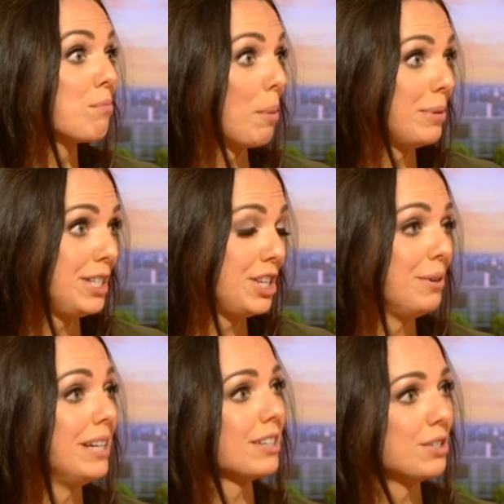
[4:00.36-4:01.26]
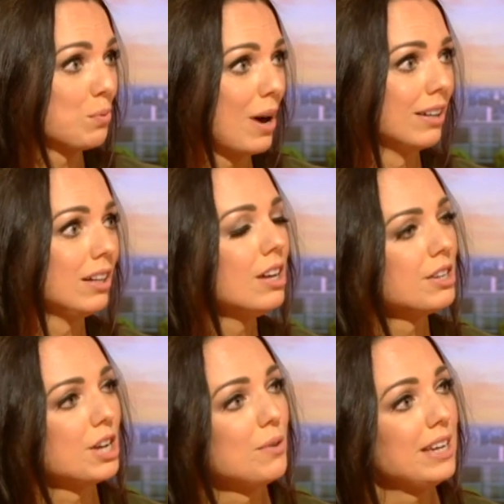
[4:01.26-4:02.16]
property to it as well.
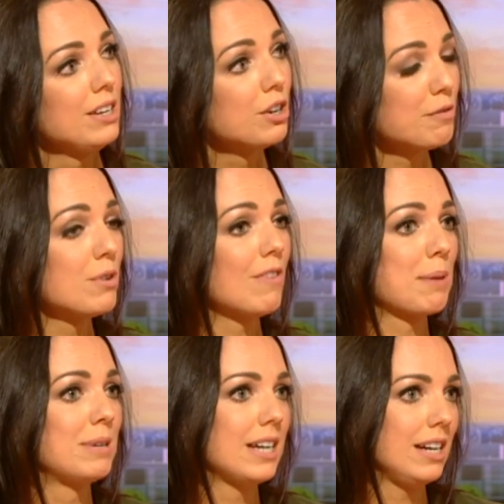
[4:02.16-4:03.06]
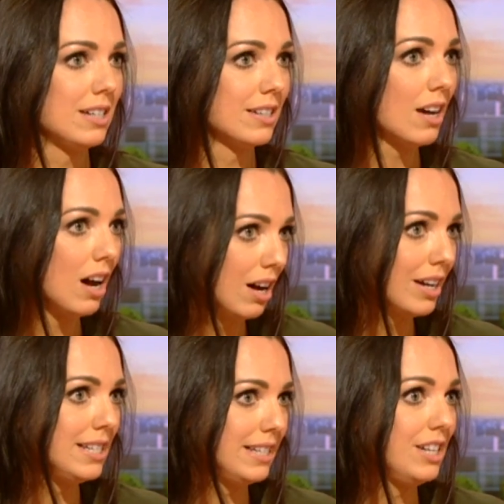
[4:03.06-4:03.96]
So the government recommendations
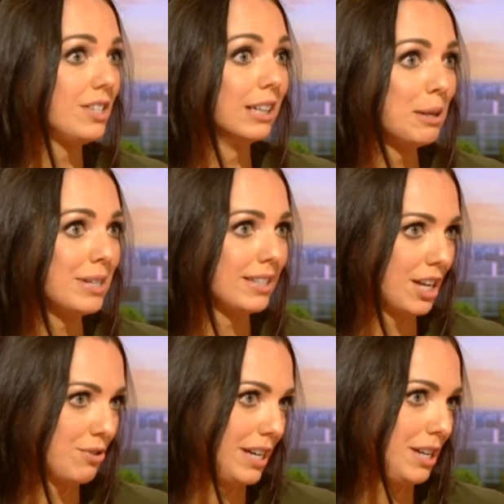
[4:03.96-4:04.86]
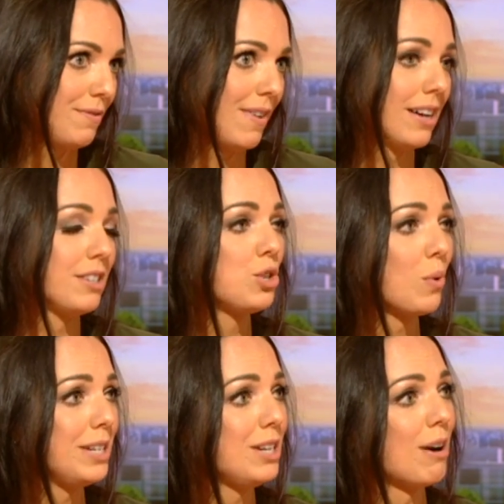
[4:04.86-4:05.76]
are indeed to limit saturated fat to
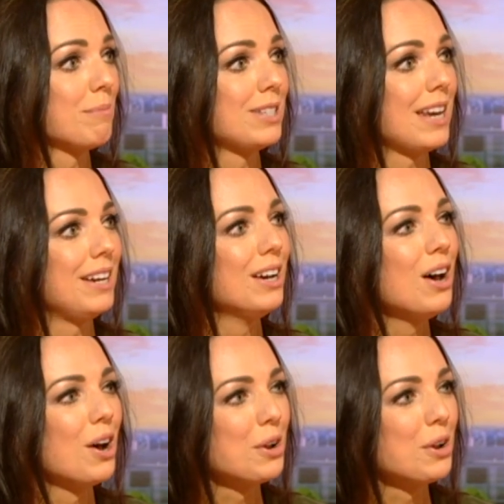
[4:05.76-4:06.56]
20 grams a day.